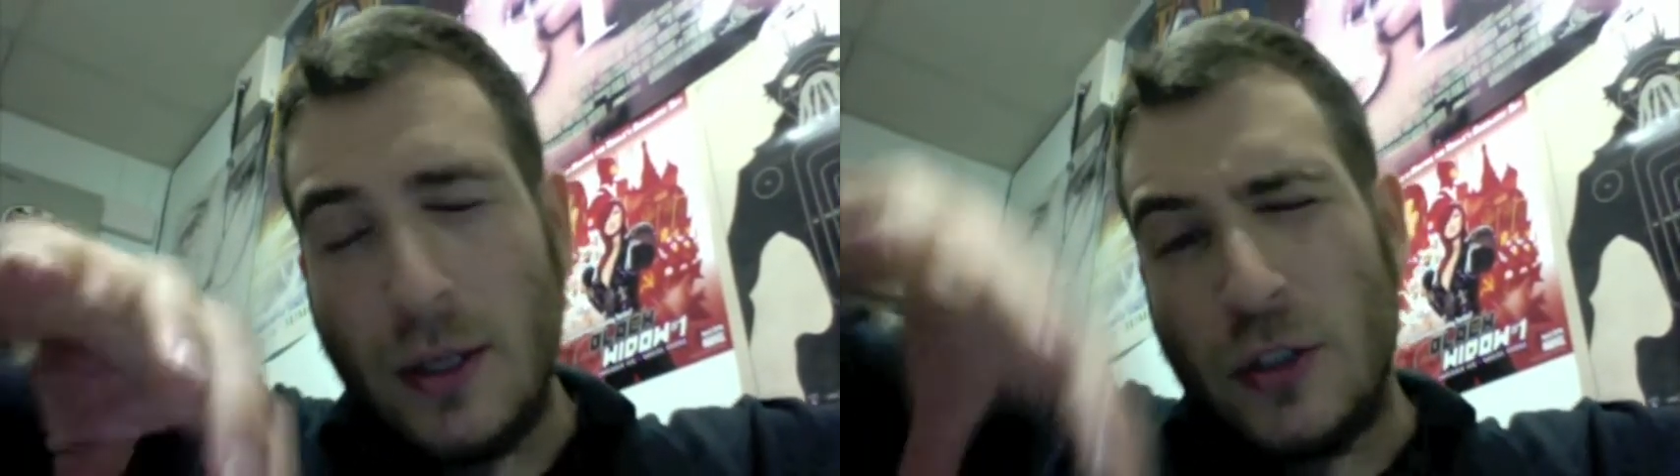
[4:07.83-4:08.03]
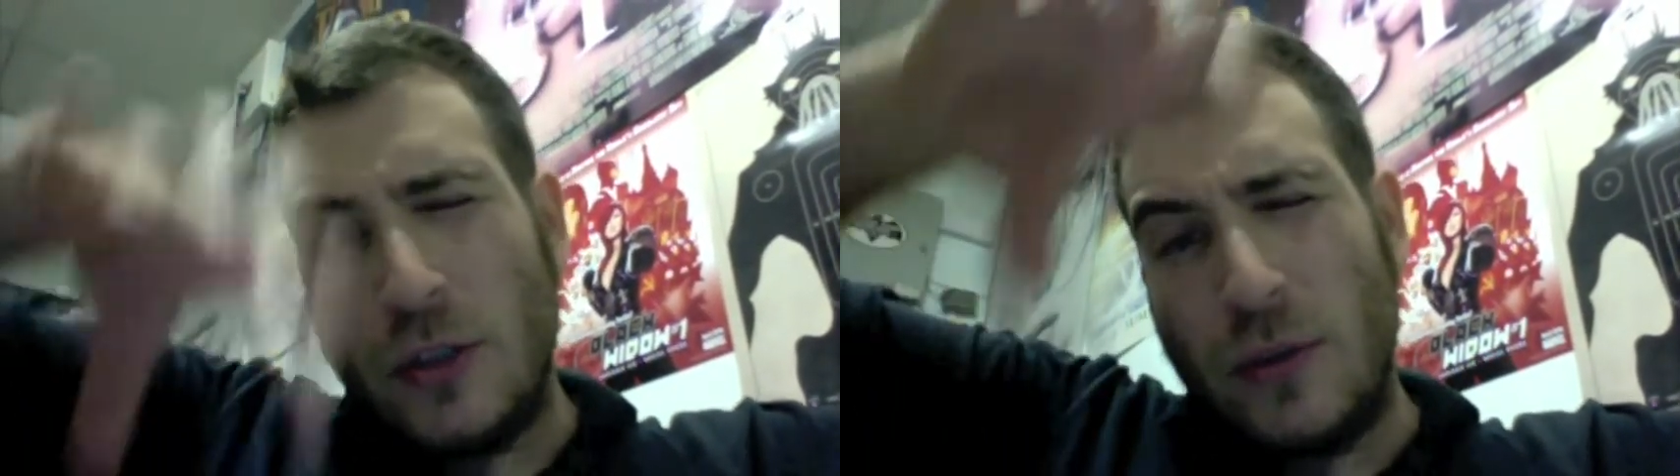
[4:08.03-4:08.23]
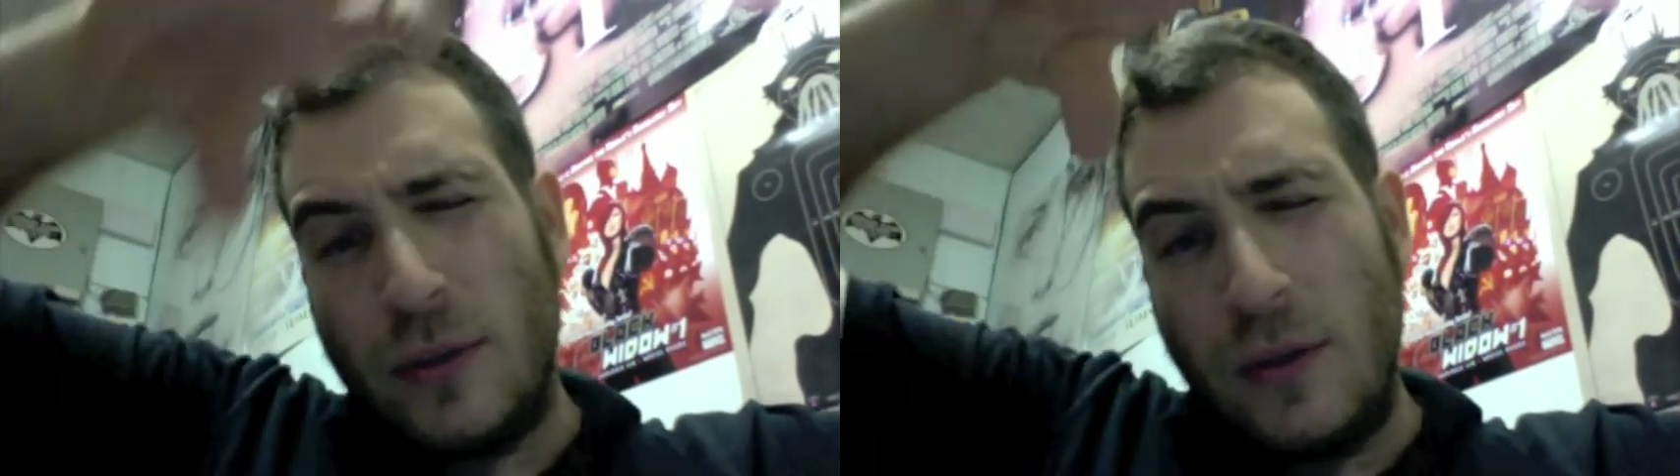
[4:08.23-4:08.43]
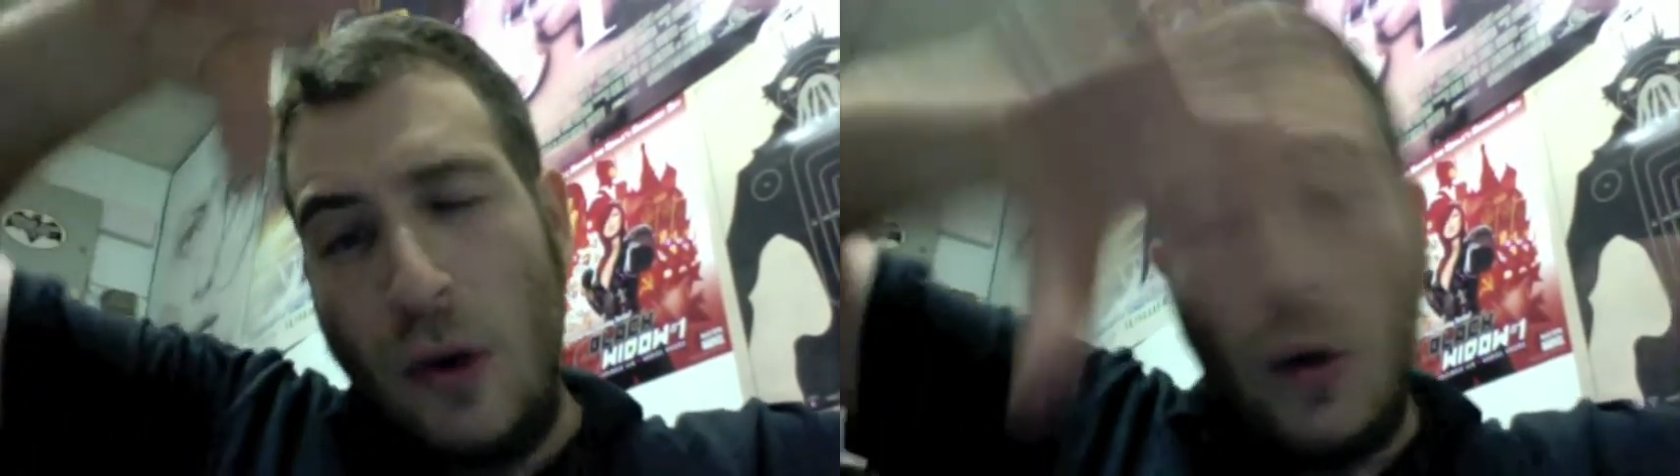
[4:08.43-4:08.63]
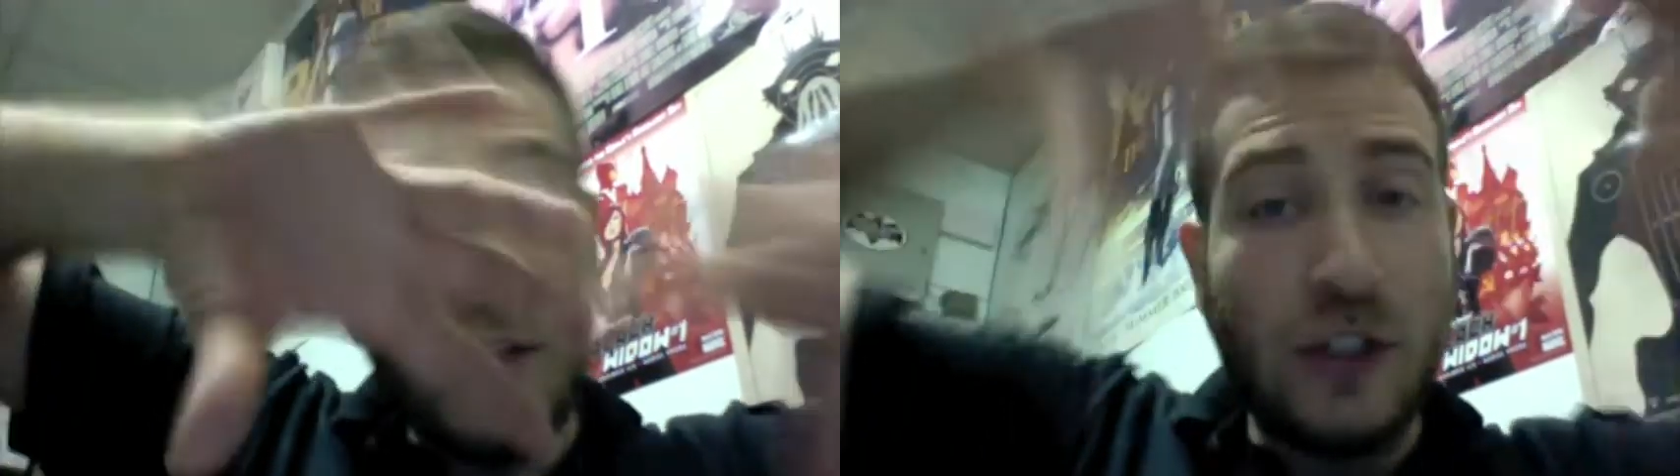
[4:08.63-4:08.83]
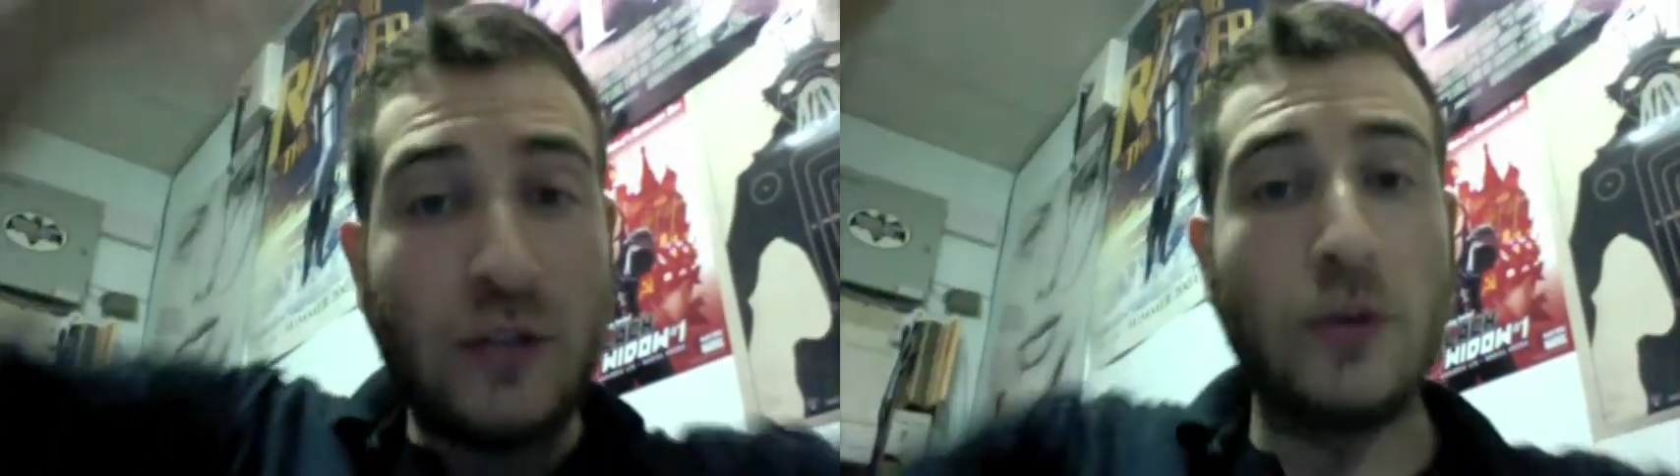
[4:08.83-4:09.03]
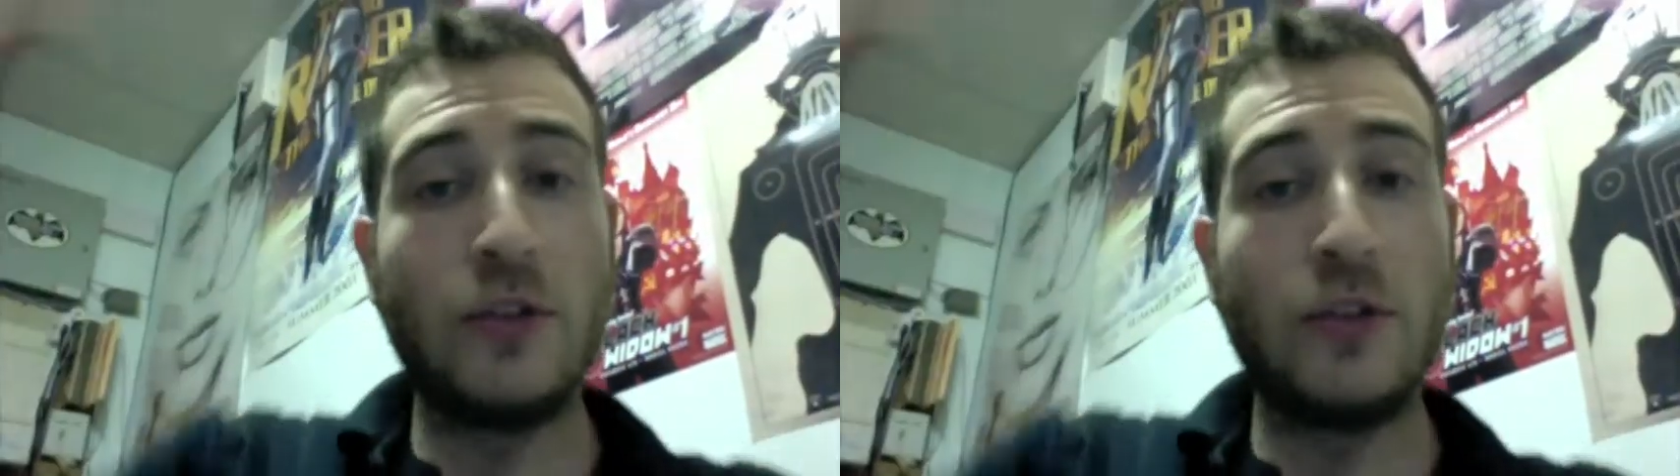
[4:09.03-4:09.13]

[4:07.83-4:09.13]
So all these solar